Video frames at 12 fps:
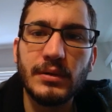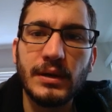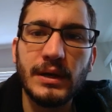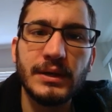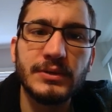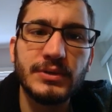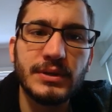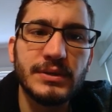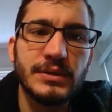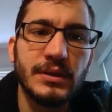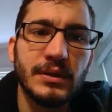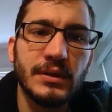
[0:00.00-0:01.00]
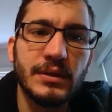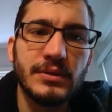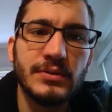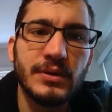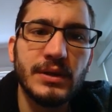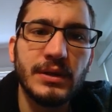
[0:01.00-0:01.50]
address. This
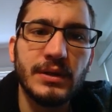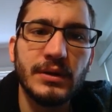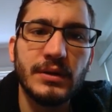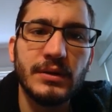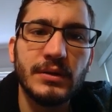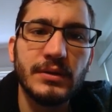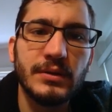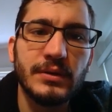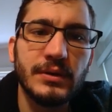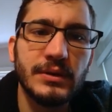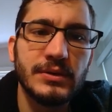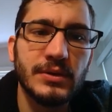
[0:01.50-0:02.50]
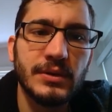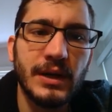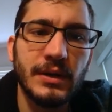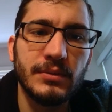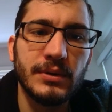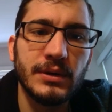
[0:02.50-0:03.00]
right here is our
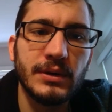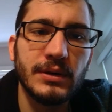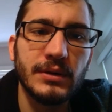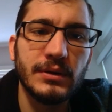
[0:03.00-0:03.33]
network,